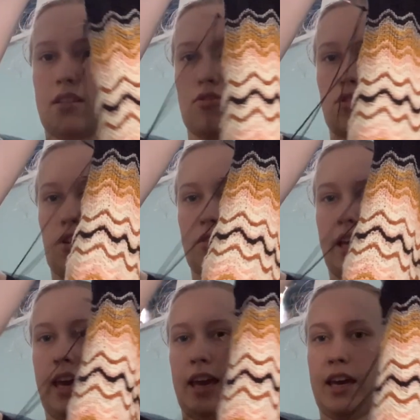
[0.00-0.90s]
Chart
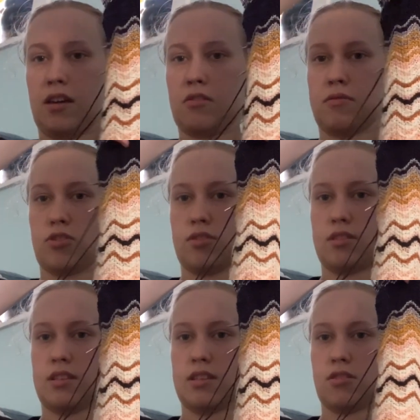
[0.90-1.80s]
A, which is
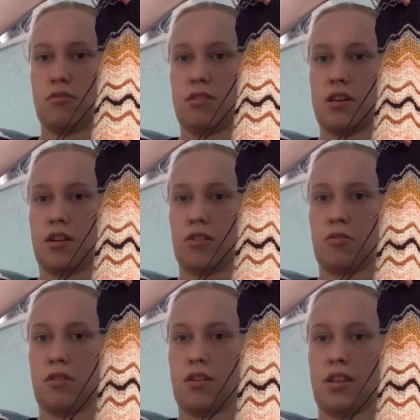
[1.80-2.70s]
these 3 color
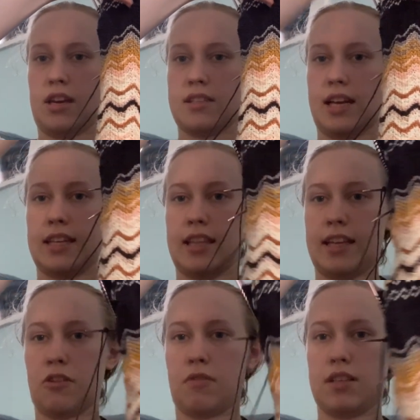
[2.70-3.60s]
work things, I did that in 1